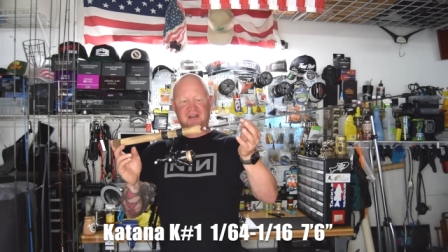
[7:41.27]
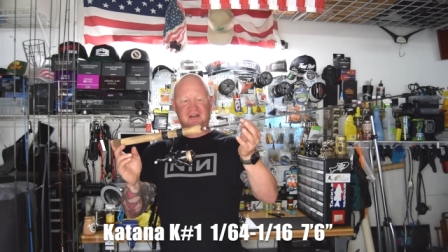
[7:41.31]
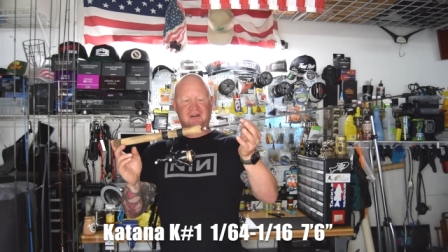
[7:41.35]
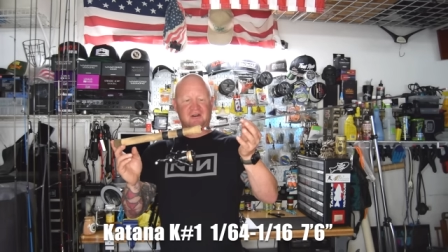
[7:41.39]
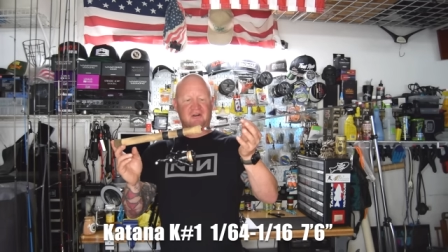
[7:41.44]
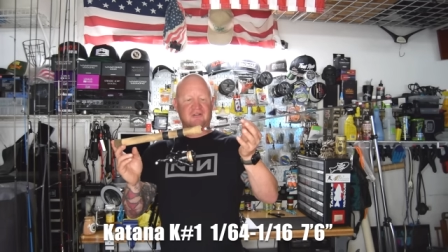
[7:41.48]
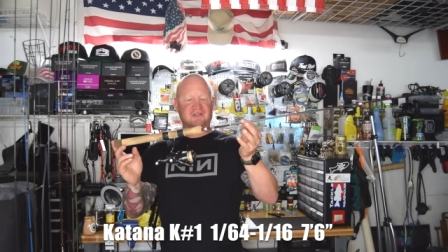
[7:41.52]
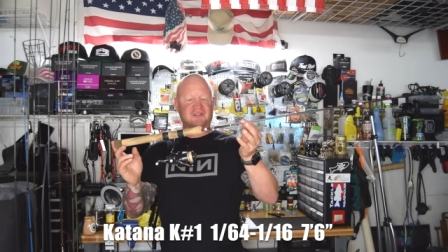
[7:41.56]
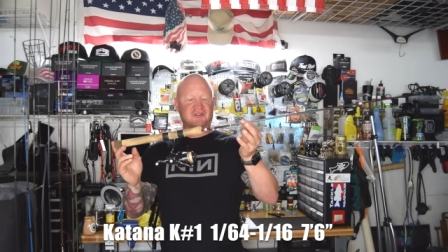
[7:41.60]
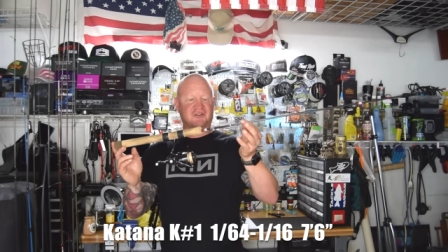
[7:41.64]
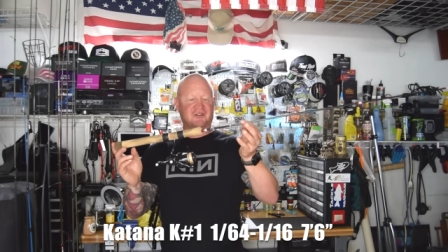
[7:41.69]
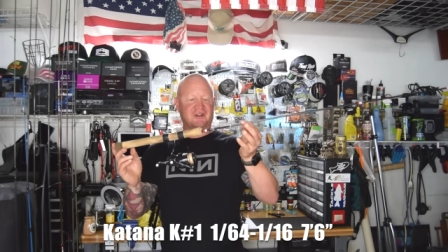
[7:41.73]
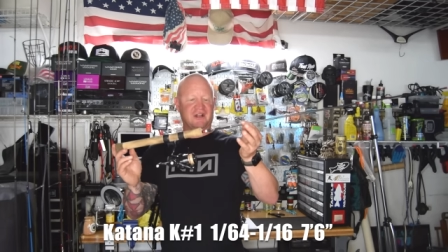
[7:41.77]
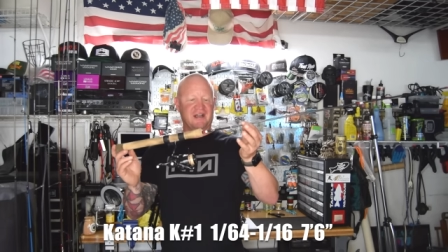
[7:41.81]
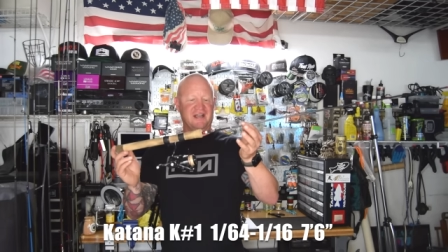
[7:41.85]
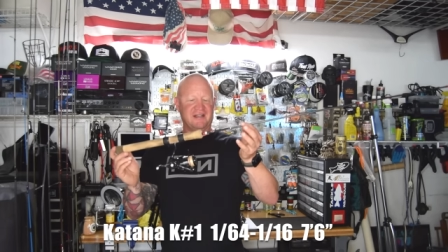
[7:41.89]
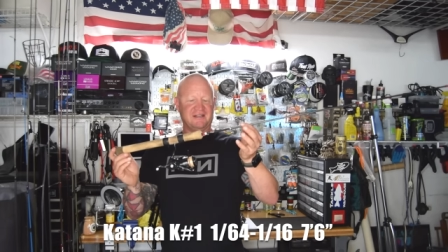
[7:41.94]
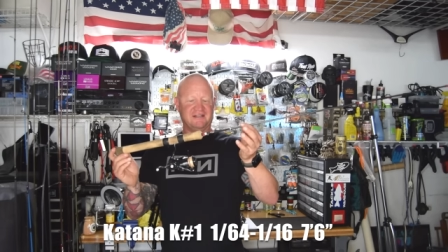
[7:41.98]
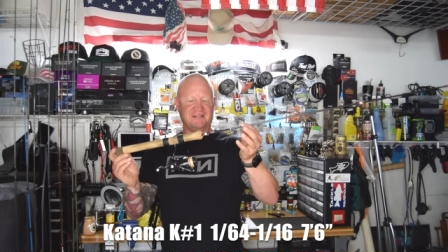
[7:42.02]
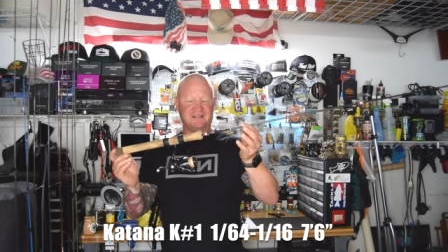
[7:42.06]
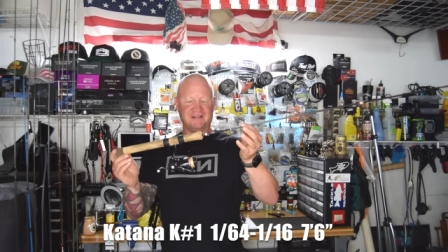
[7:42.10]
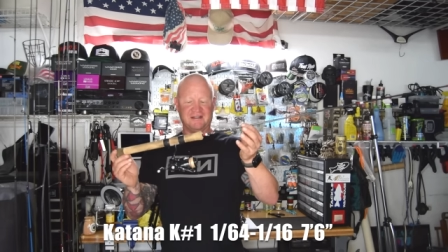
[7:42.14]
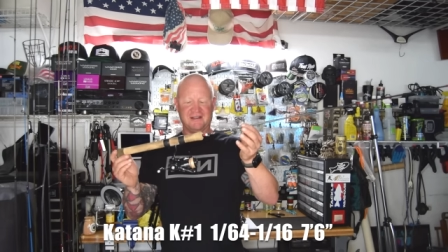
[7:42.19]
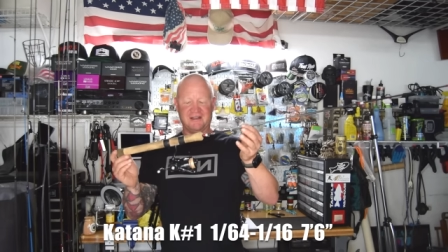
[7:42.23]

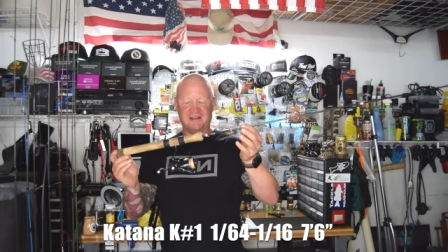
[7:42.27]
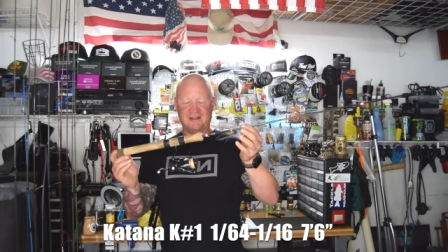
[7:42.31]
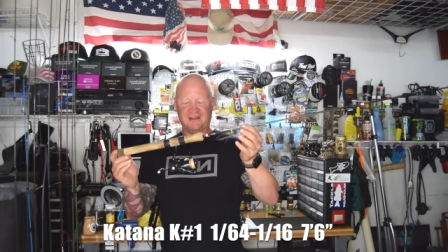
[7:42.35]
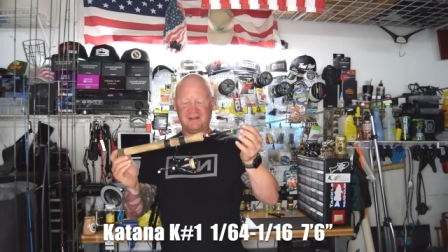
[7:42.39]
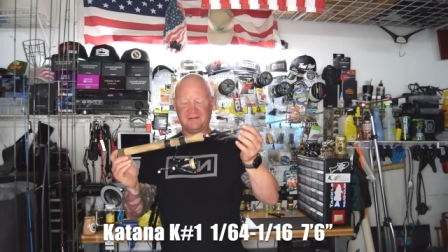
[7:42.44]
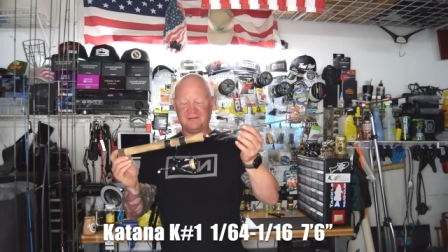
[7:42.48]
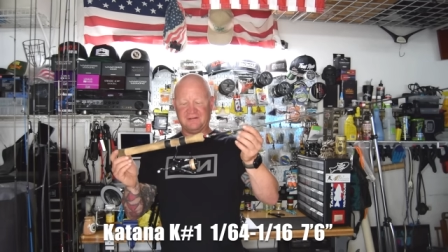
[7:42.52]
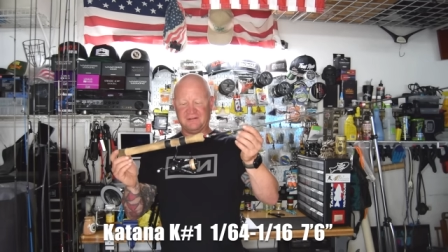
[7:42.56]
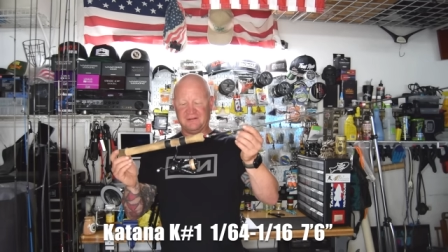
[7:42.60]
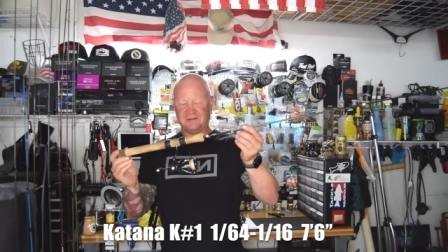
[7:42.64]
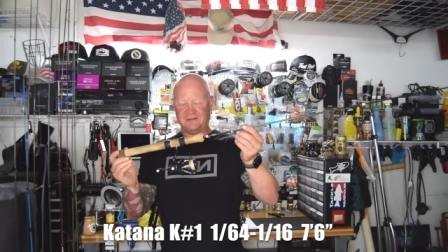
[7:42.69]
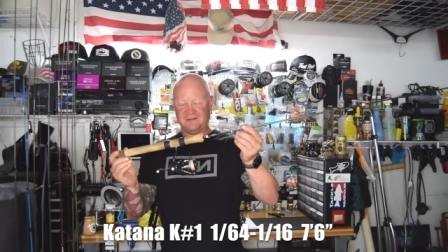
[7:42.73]
ultralight.